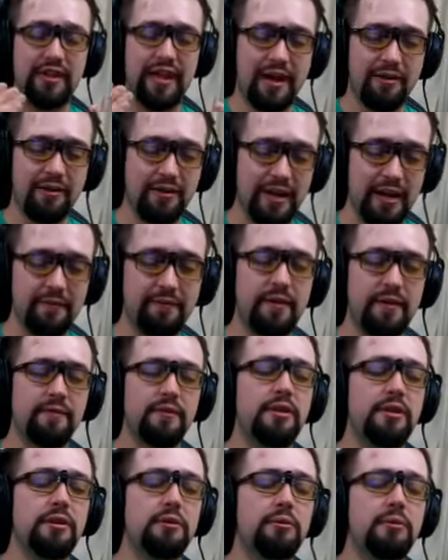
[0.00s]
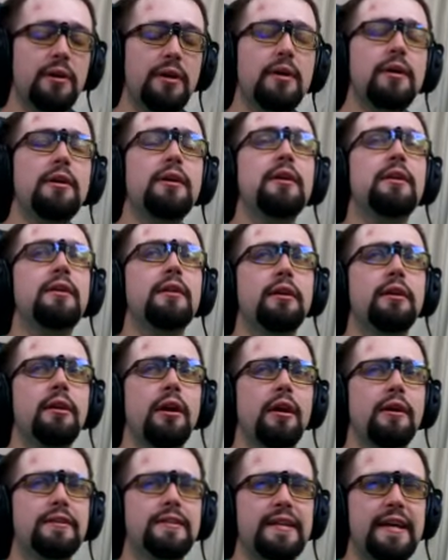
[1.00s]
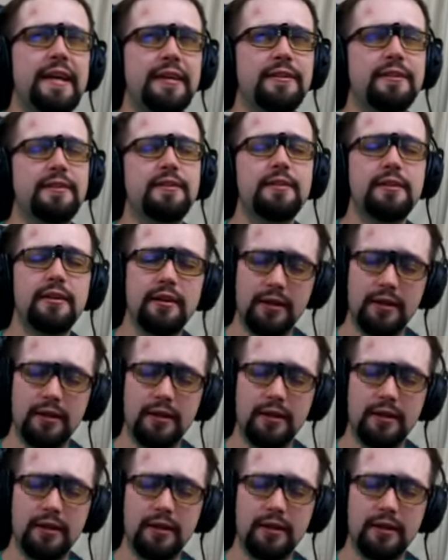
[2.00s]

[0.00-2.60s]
now that I've given you the context,